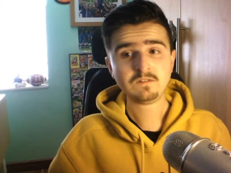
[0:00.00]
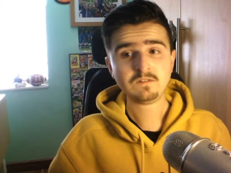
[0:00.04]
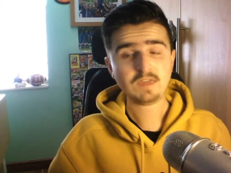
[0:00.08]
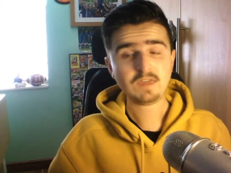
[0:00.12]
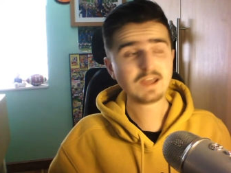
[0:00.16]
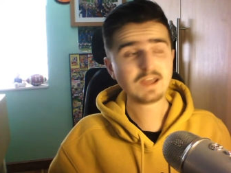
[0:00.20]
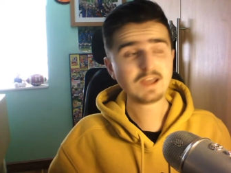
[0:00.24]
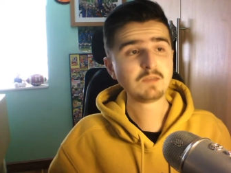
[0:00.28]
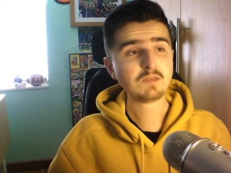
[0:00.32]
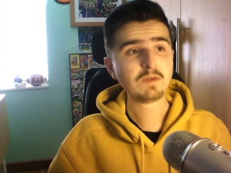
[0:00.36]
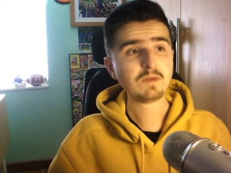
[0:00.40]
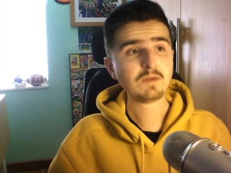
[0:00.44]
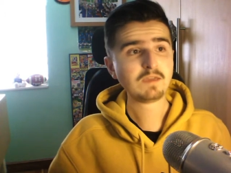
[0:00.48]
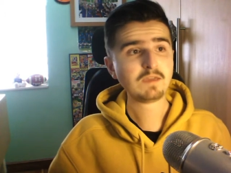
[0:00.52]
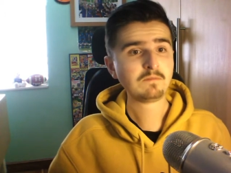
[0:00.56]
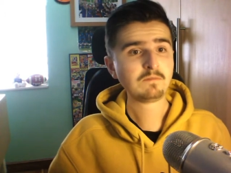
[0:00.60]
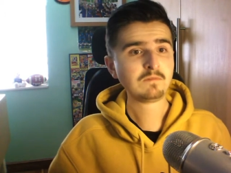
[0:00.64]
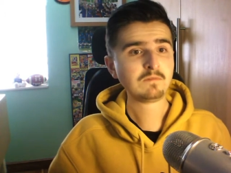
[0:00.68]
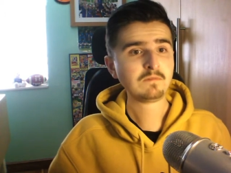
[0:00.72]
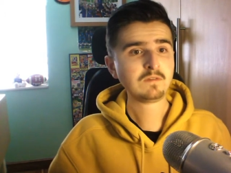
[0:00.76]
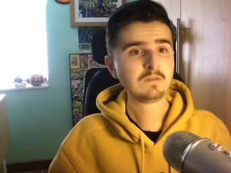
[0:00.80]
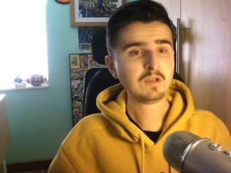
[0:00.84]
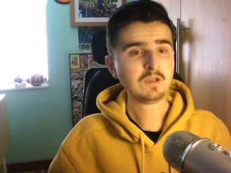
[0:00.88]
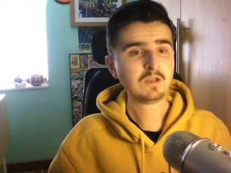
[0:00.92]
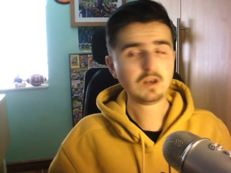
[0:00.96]
Anyway,
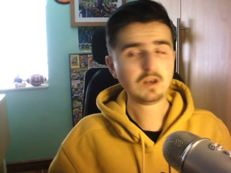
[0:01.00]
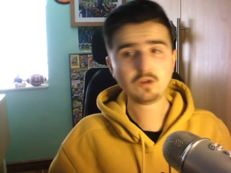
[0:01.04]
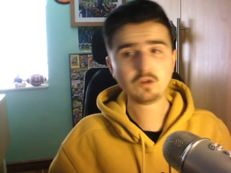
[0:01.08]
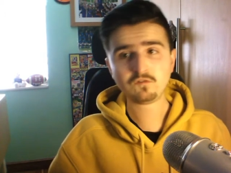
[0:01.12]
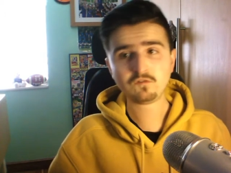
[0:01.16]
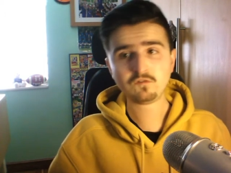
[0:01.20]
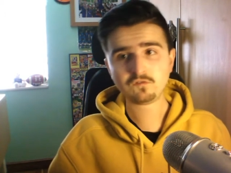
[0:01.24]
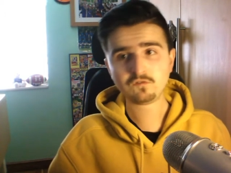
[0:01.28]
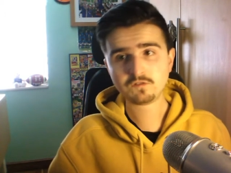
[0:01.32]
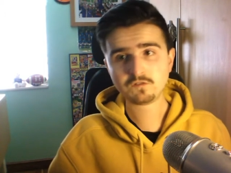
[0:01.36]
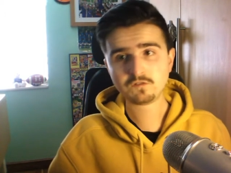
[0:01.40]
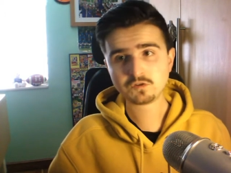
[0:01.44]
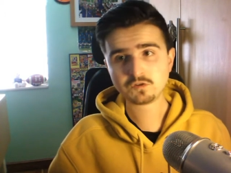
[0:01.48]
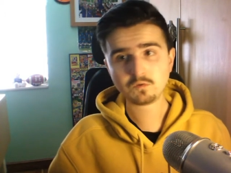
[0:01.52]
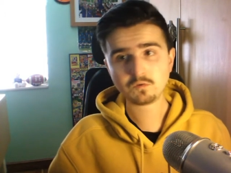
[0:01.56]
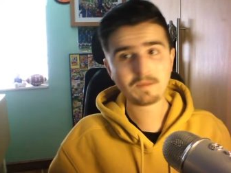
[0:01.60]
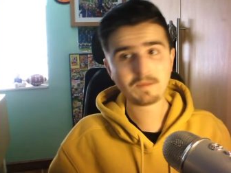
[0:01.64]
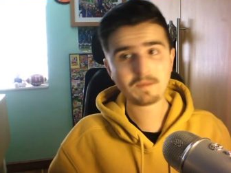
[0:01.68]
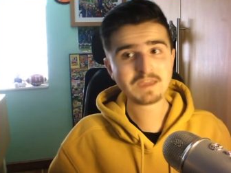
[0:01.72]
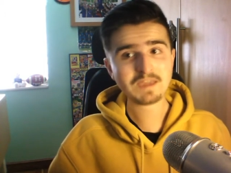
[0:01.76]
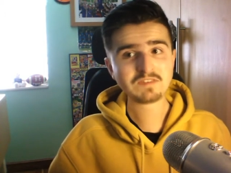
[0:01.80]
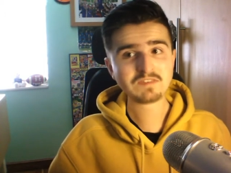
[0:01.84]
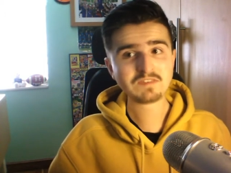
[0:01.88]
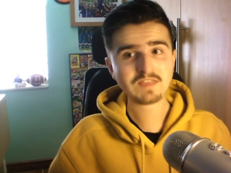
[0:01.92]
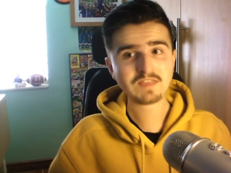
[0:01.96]
long story short,
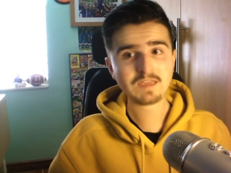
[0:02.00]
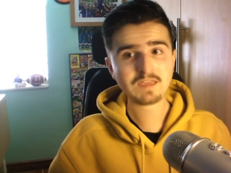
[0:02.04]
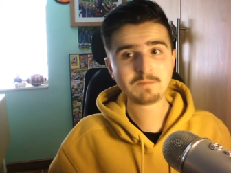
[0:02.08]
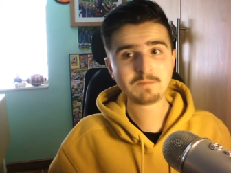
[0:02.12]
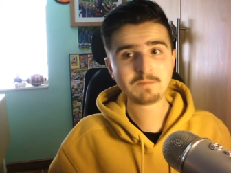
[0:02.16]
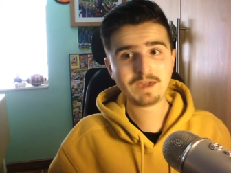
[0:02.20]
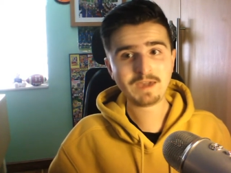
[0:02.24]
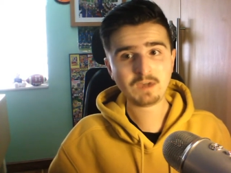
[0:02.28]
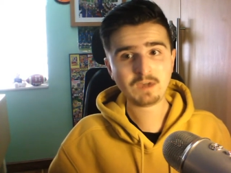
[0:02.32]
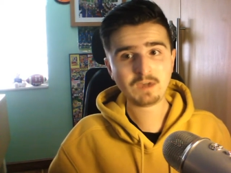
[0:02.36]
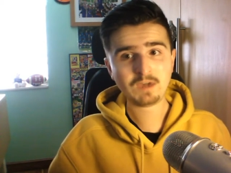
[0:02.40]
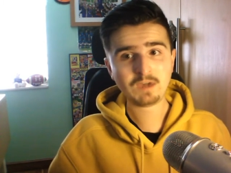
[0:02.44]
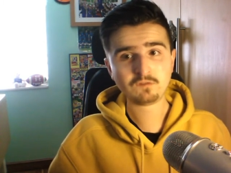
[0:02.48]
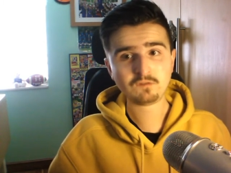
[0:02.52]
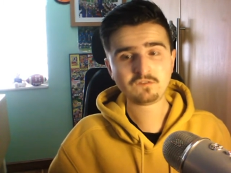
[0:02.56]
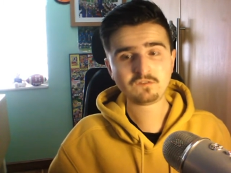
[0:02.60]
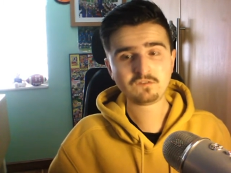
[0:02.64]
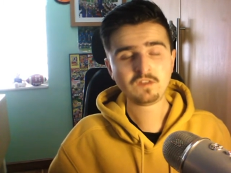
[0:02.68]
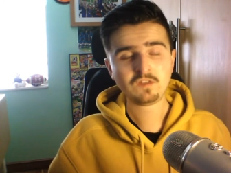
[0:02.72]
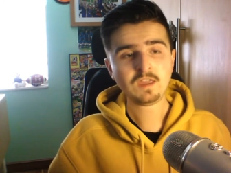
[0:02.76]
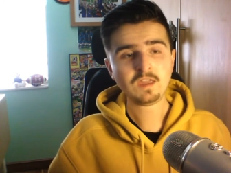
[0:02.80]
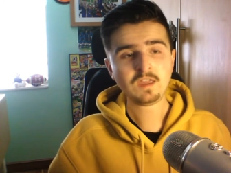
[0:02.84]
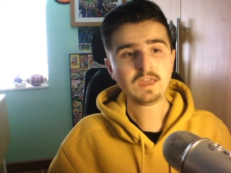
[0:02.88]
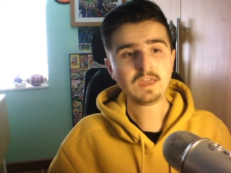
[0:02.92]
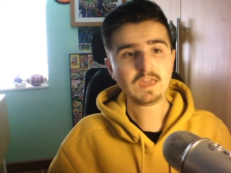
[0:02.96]
my internet in my house
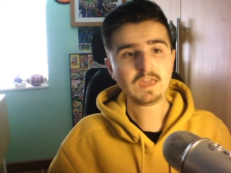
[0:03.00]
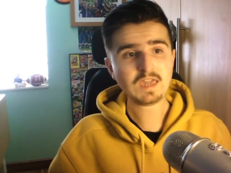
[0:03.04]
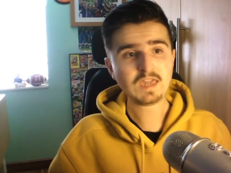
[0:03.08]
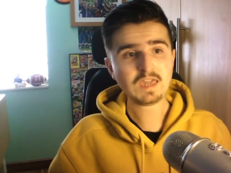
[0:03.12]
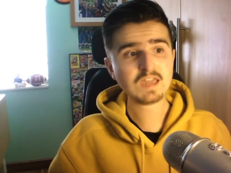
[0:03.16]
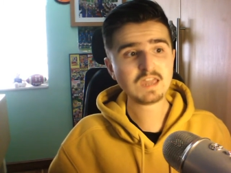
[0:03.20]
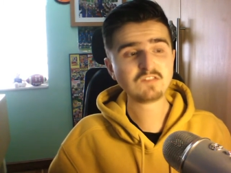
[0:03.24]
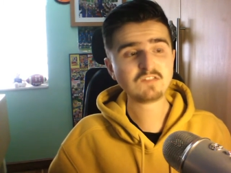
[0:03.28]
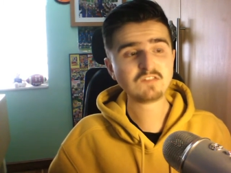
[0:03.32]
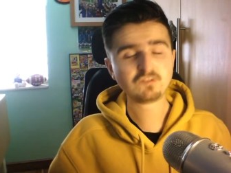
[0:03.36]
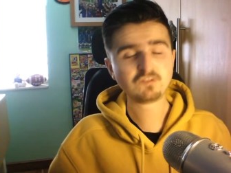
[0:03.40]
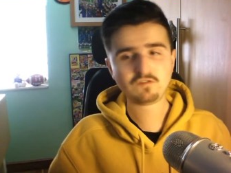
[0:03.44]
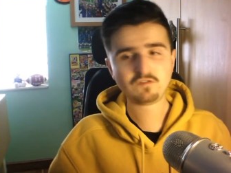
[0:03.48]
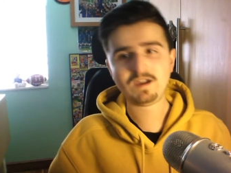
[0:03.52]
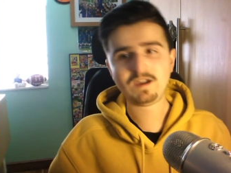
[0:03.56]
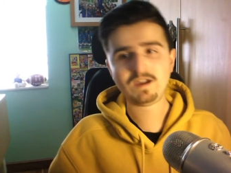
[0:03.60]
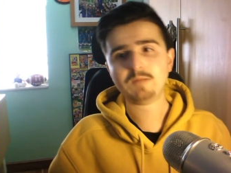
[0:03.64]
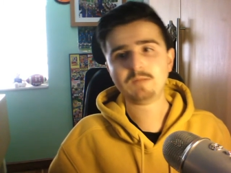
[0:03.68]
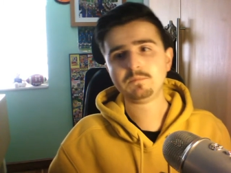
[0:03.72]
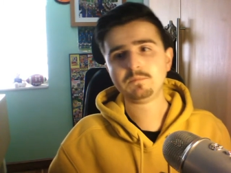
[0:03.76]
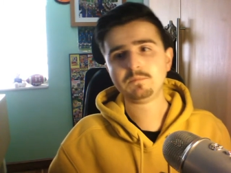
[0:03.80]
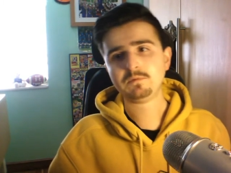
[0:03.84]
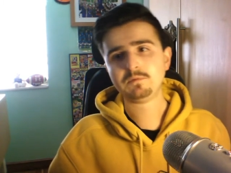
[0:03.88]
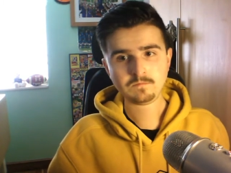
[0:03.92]
is crap.